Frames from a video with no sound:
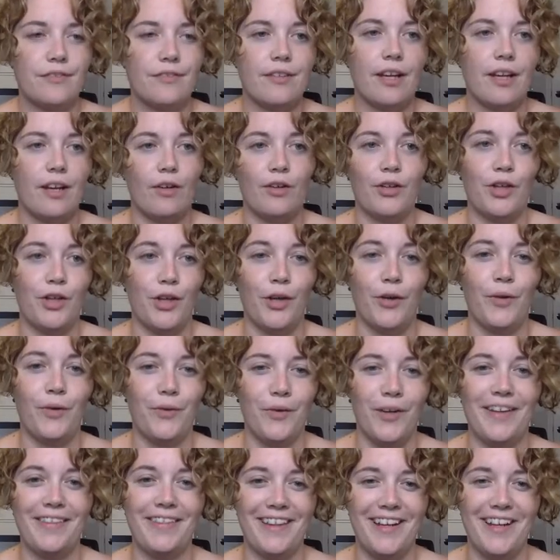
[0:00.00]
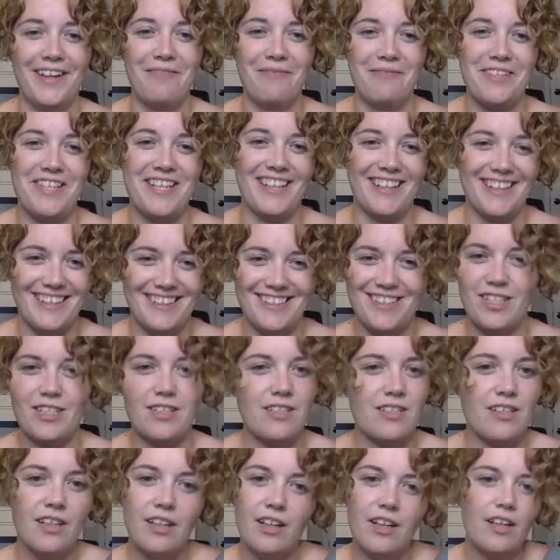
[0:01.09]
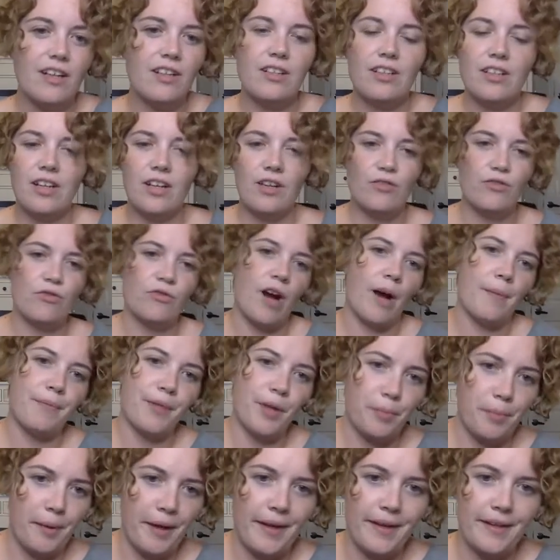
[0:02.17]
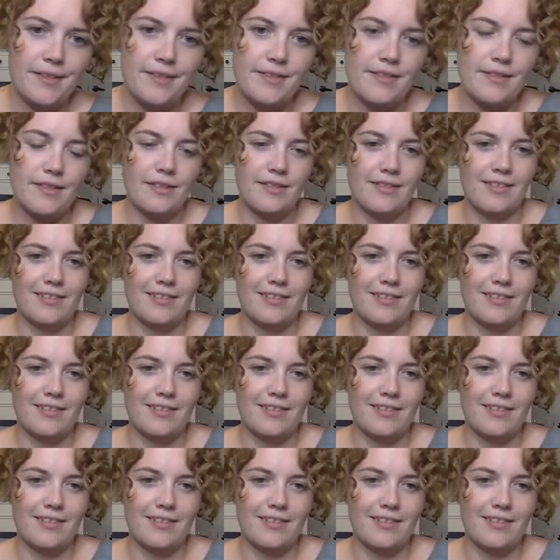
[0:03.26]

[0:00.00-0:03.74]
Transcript: you don't want them to just, drop their pants